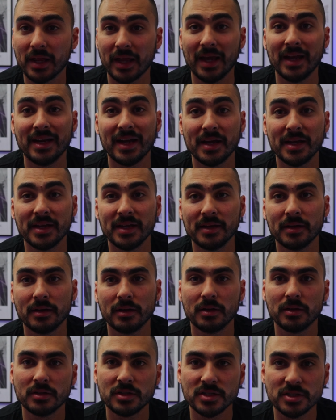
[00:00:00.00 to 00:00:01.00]
and I
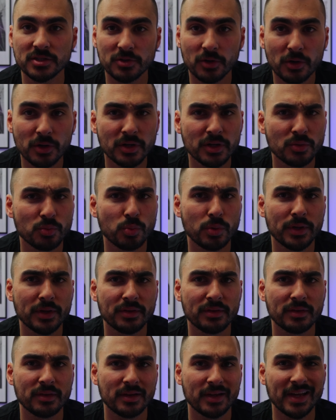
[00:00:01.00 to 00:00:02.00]
started with
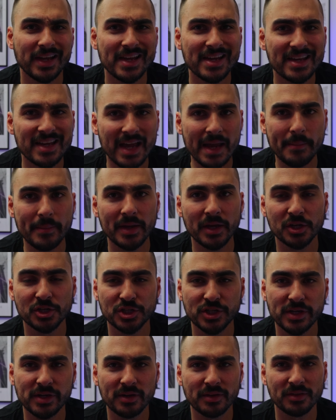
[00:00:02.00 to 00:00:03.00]
a gaming
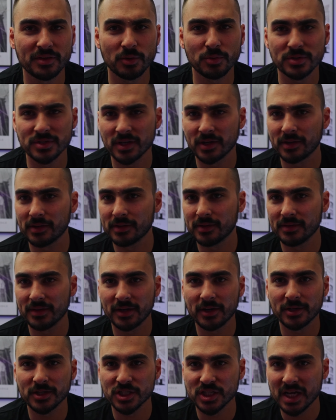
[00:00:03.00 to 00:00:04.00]
chair. Those that
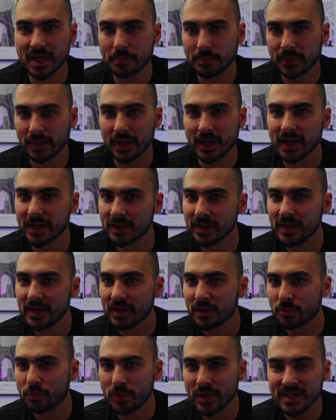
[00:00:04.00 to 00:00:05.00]
are shaped like
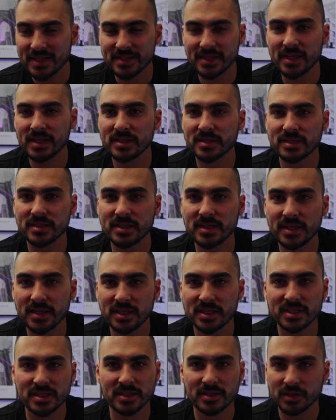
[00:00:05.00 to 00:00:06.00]
racing
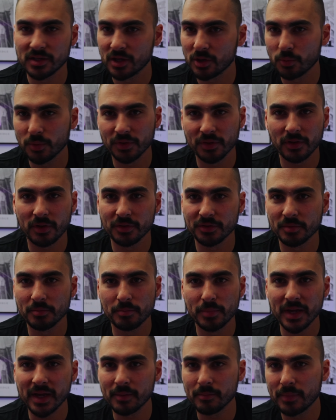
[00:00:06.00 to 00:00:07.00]
seats, you know, with all the
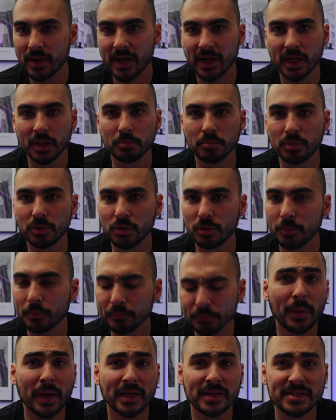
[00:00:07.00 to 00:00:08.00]
bing bang and boom.
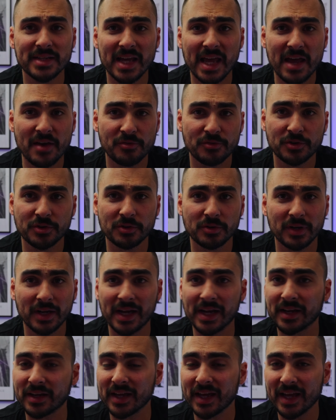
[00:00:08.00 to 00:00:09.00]
But after
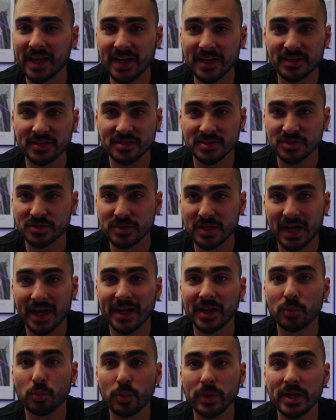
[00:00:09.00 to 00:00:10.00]
like 8 to
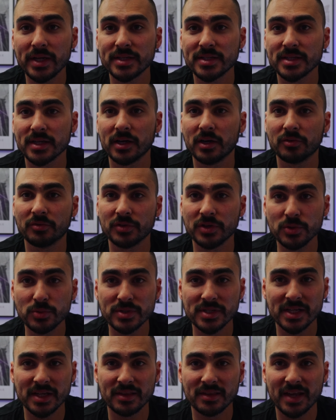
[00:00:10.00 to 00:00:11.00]
9 weeks of
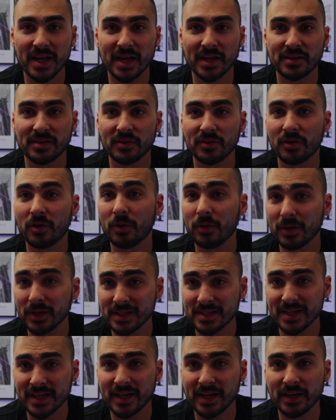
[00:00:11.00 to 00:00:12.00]
using that all
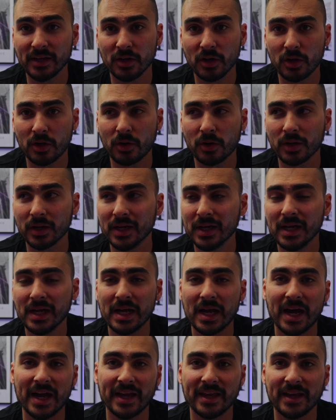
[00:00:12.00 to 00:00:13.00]
day long,
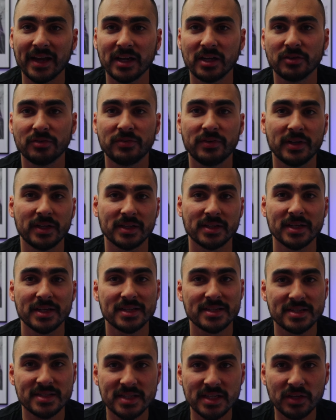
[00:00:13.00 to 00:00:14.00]
I kind of felt
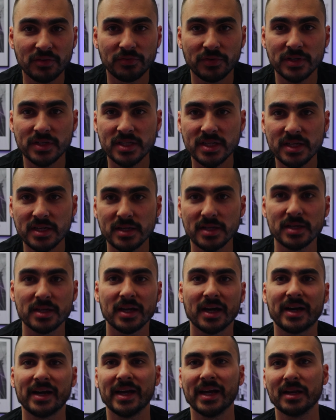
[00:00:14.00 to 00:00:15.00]
seat fatigue,
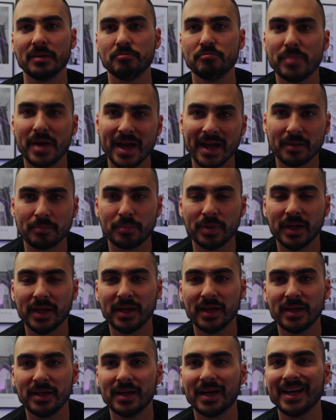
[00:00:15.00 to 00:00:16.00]
I had back
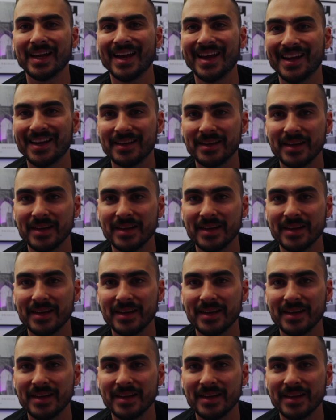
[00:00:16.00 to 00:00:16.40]
pain, I had